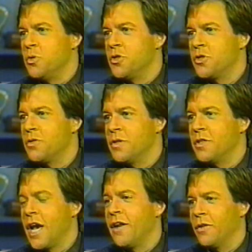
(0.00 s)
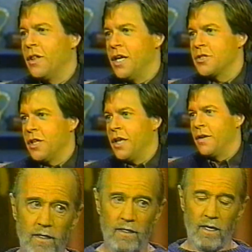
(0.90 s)
was entitled Class Clown.
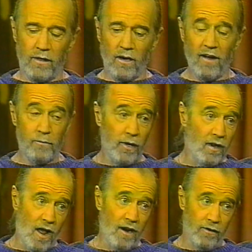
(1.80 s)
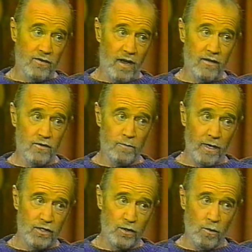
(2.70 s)
Yeah, there have been a lot of us. I
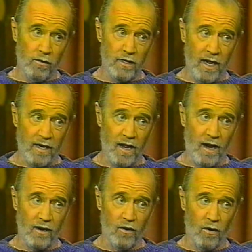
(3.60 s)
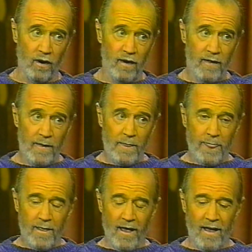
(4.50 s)
suspect you were in that category. Yeah.
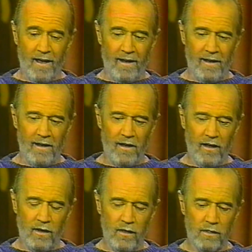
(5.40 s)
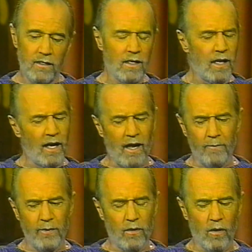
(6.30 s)
Yeah,
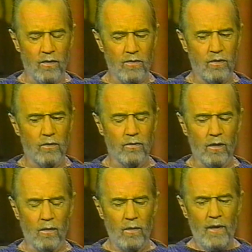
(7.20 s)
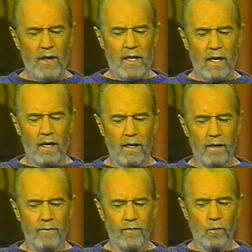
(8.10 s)
because, you know,
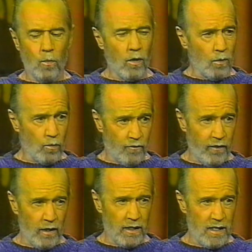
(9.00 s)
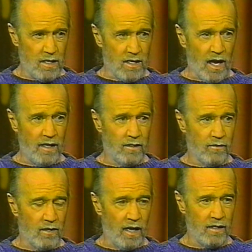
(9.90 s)
the work was fairly easy. I
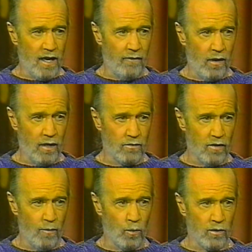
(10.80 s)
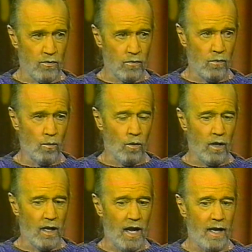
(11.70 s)
didn't have a lot of trouble with the
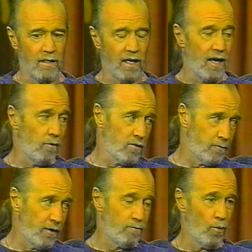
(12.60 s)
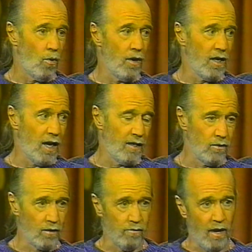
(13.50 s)
schoolwork, and I was a bit bored, and I'd
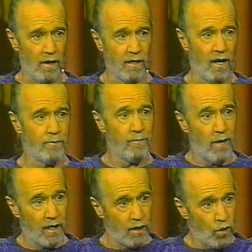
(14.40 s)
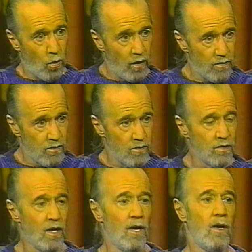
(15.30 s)
look around, and I'd be making
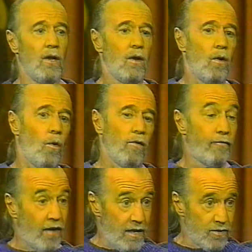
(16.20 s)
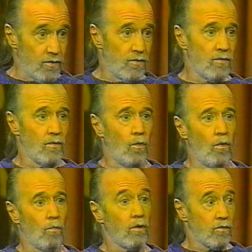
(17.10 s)
noises or faces
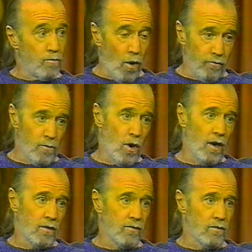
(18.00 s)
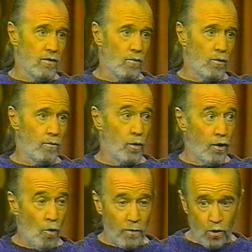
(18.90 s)
or smart remarks, you know, when an
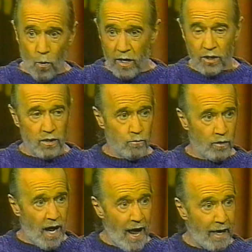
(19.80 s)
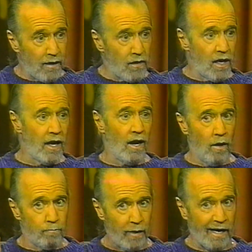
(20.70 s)
open question would hang in the air.